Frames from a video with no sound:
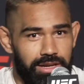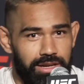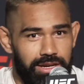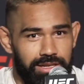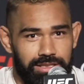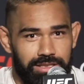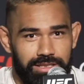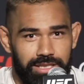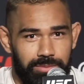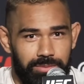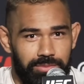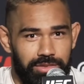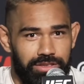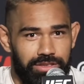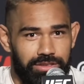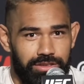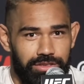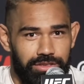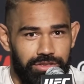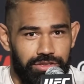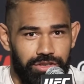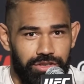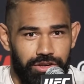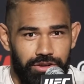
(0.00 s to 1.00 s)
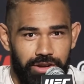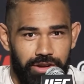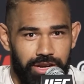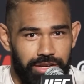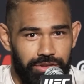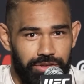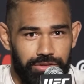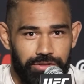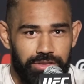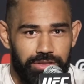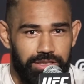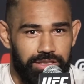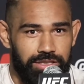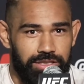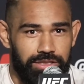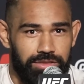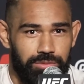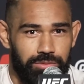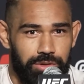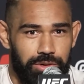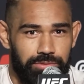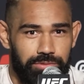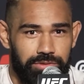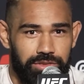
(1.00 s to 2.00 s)
got accepted to the show, I knew this is
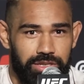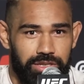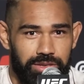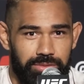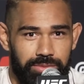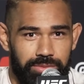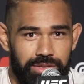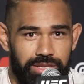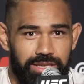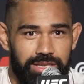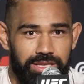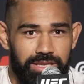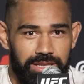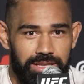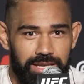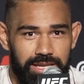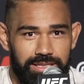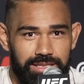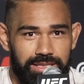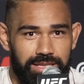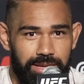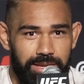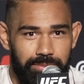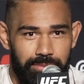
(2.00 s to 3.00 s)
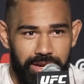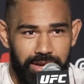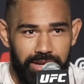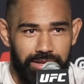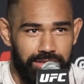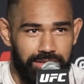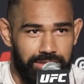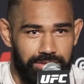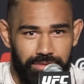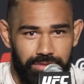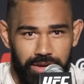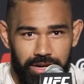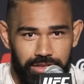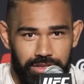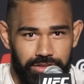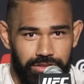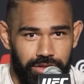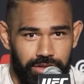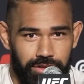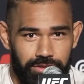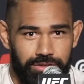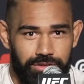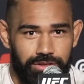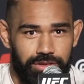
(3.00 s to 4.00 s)
what it was going to be unless they made us fight each
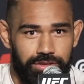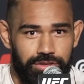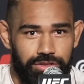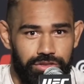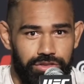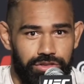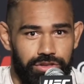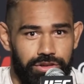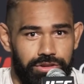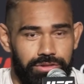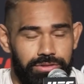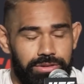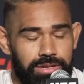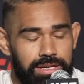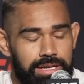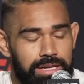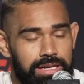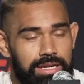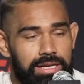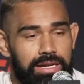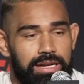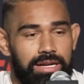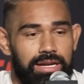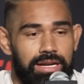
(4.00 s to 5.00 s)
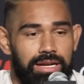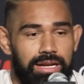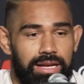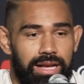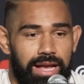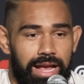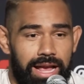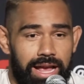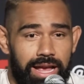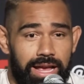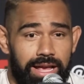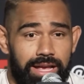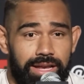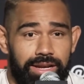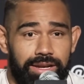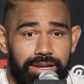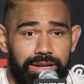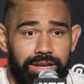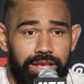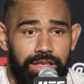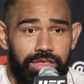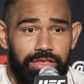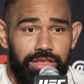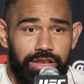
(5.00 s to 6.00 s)
other on the show.
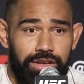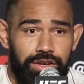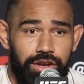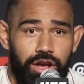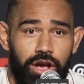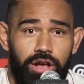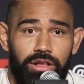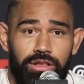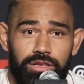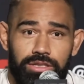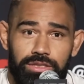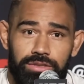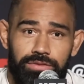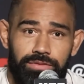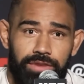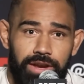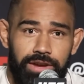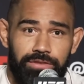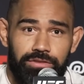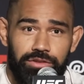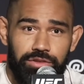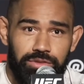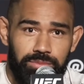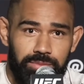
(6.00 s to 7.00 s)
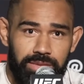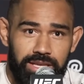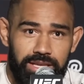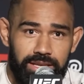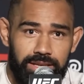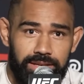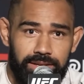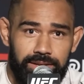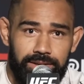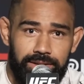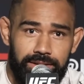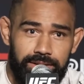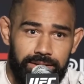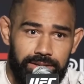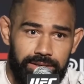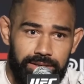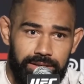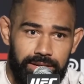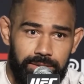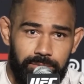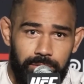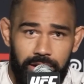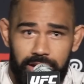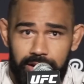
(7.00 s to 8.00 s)
And the knowledge favors me,
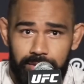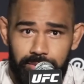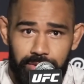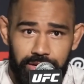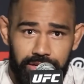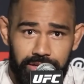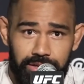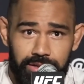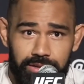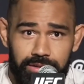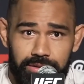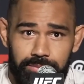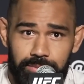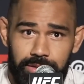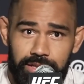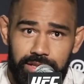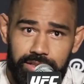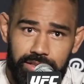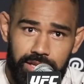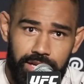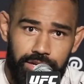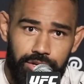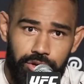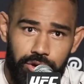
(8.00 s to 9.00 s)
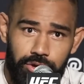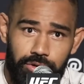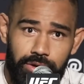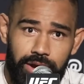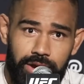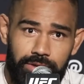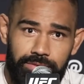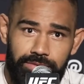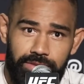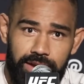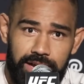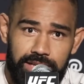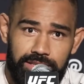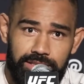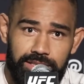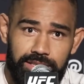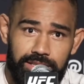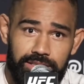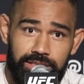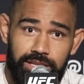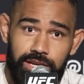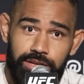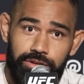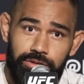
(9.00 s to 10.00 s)
in my opinion, because I know how fast he
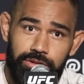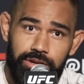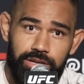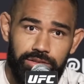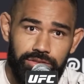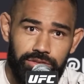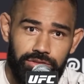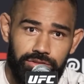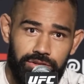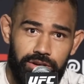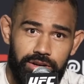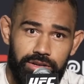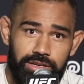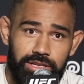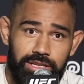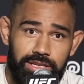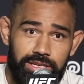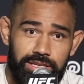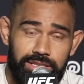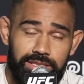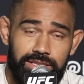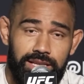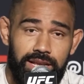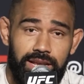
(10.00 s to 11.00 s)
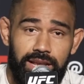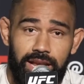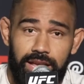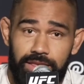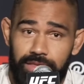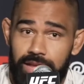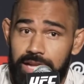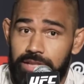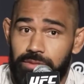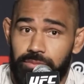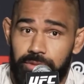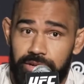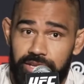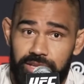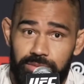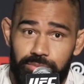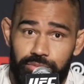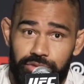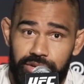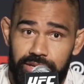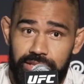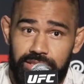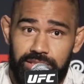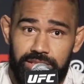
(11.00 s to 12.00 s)
is and I know how strong he is, and that's what he
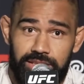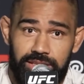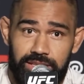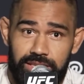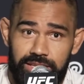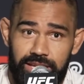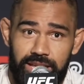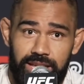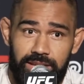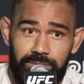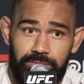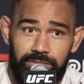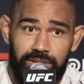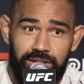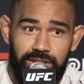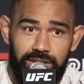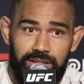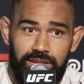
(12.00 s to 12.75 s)
brings to the game.